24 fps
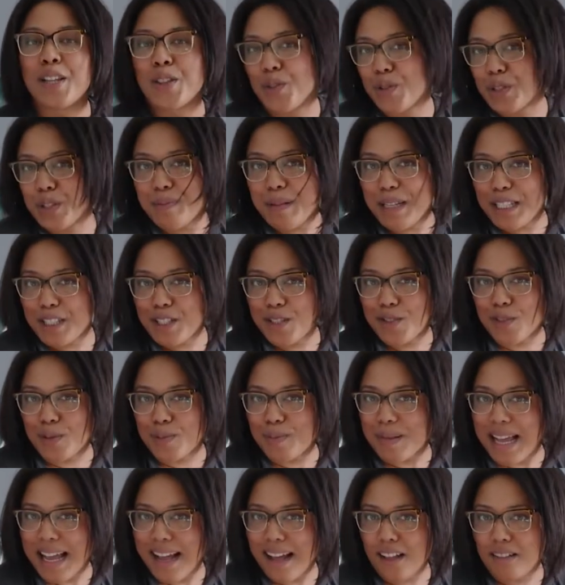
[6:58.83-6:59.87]
three months
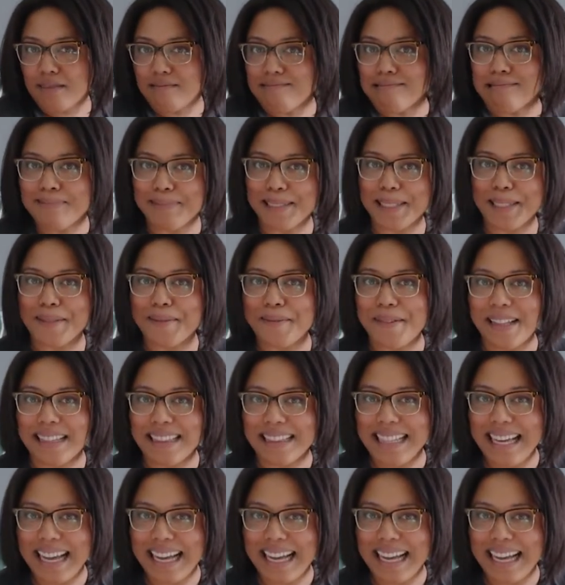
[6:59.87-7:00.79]
from now. We don't want